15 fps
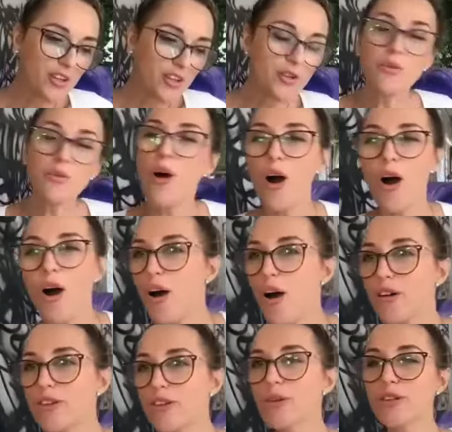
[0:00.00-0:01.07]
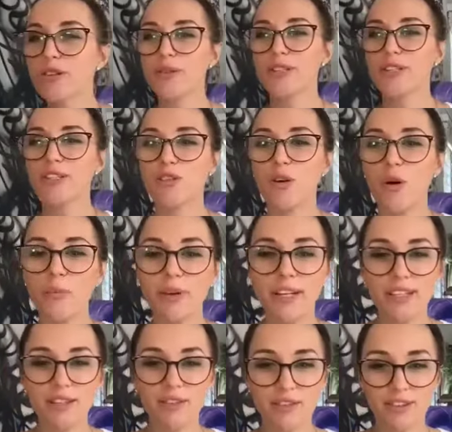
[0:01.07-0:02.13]
you you are doing so
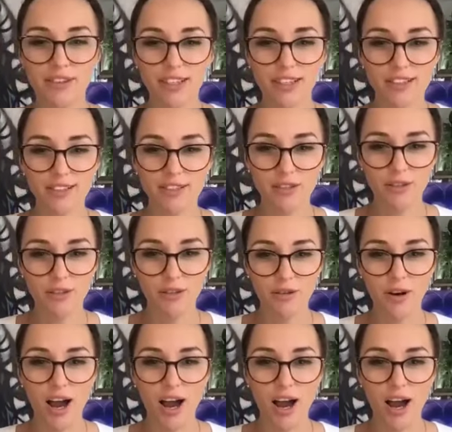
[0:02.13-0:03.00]
many different things too.